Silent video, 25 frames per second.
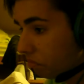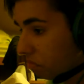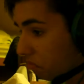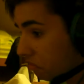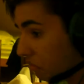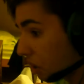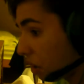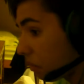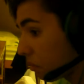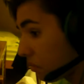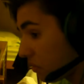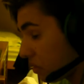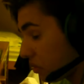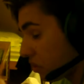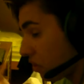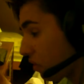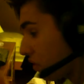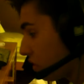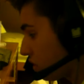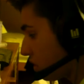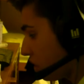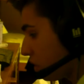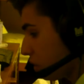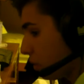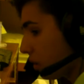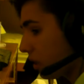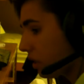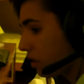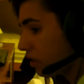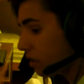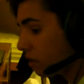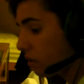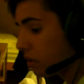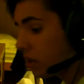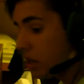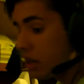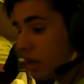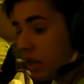Well, there's nothing to do here,
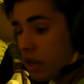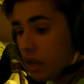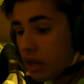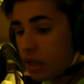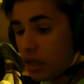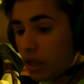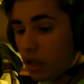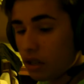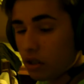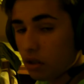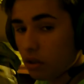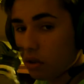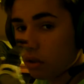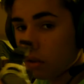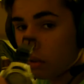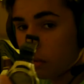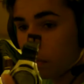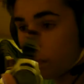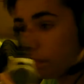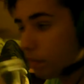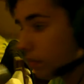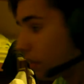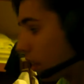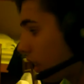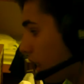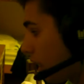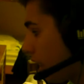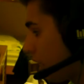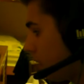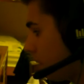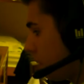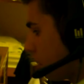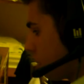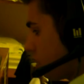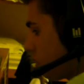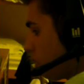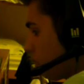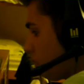so. Yeah, so.
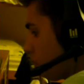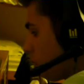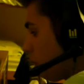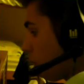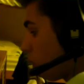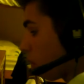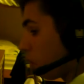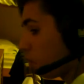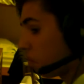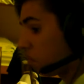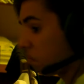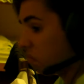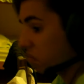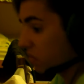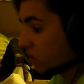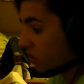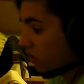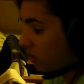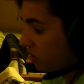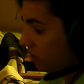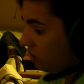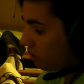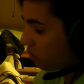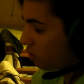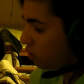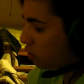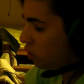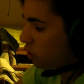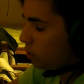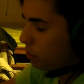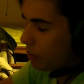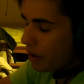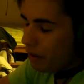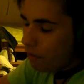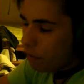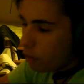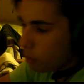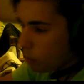And the other, well, it's
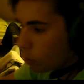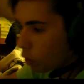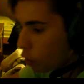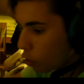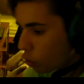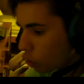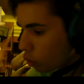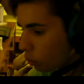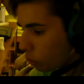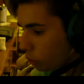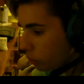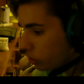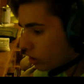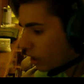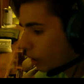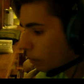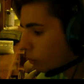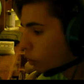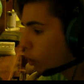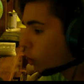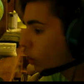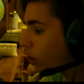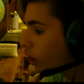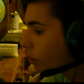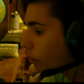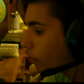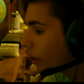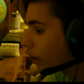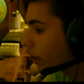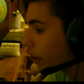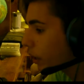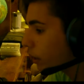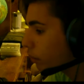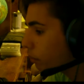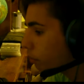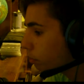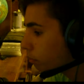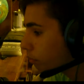a bit of a more normal time, not like
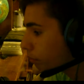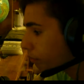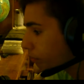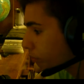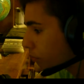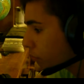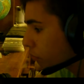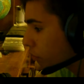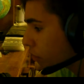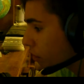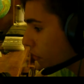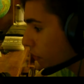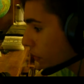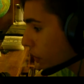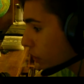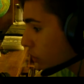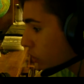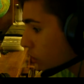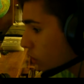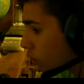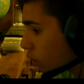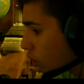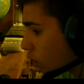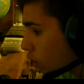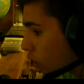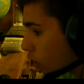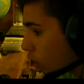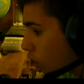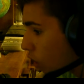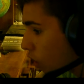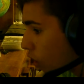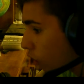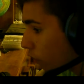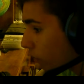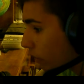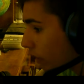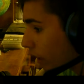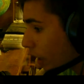my previous
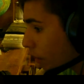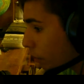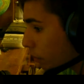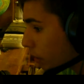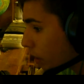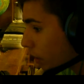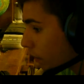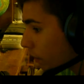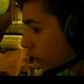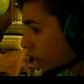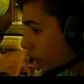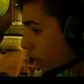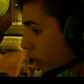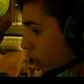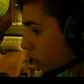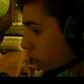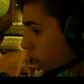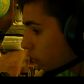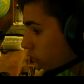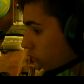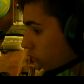hover gameplay video.